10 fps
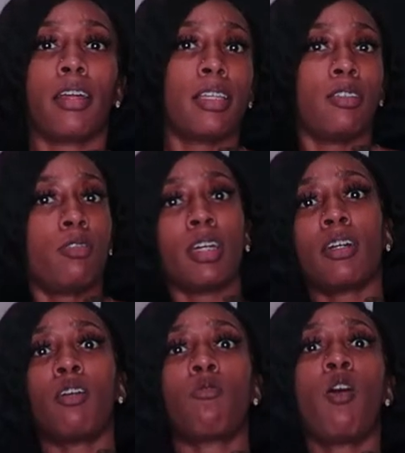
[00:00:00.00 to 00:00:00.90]
And you
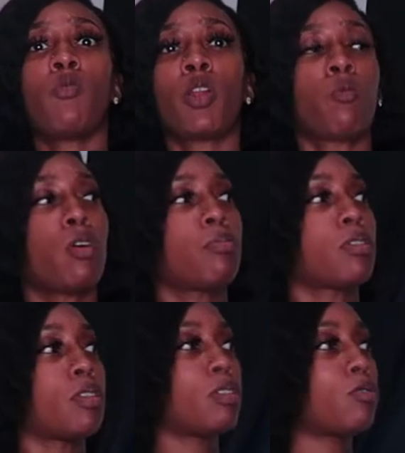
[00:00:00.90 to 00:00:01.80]
can't go wrong with a one
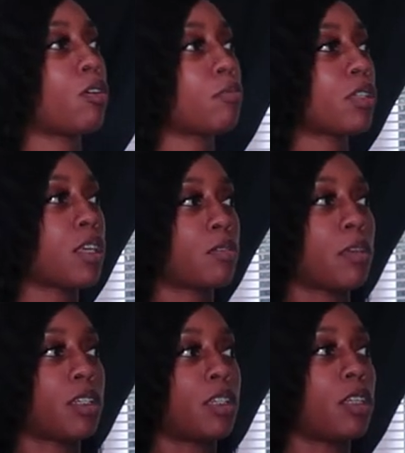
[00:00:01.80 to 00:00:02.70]
piece, you know what I'm saying?
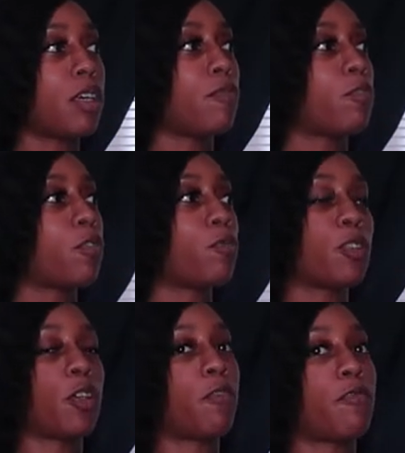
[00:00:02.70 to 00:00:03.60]
Especially if you're
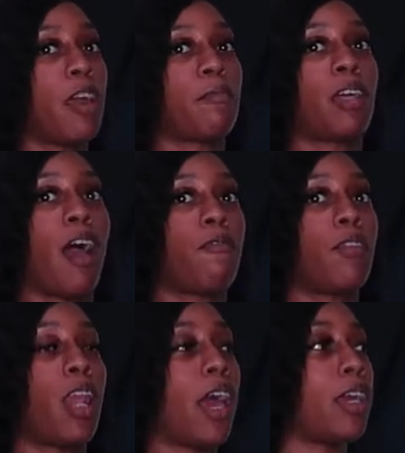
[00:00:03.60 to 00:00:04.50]
with your family. I
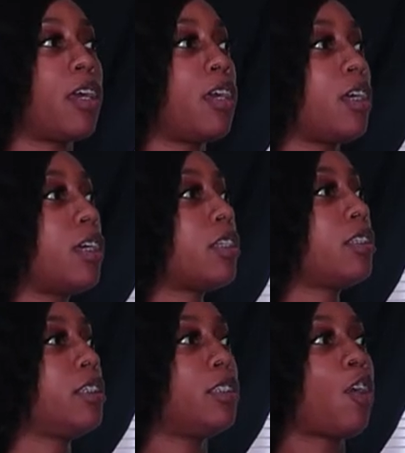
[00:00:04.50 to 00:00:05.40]
feel like
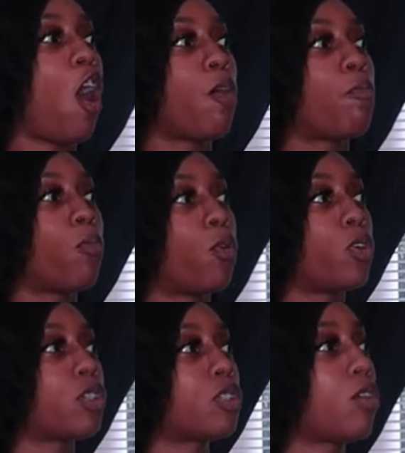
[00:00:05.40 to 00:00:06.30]
these are
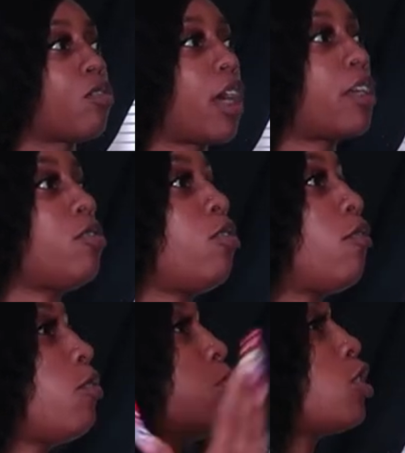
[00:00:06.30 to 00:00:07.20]
more so like, you
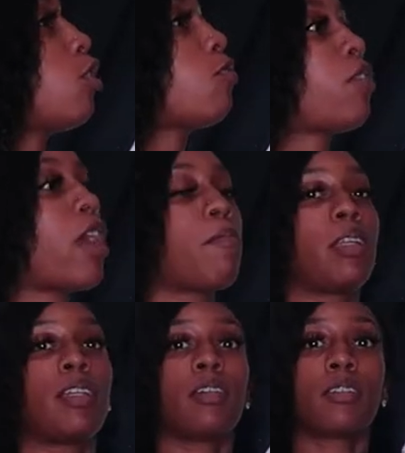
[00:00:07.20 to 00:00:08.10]
know, if you're with your
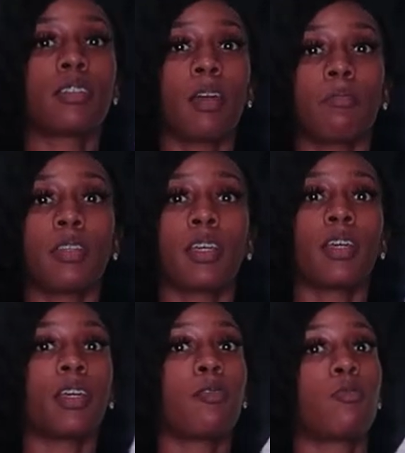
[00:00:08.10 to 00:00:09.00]
family or
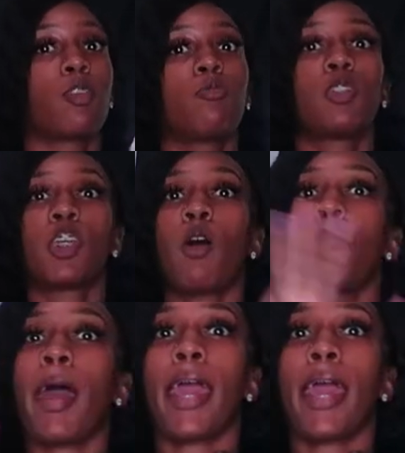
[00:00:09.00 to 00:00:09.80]
something, when you with your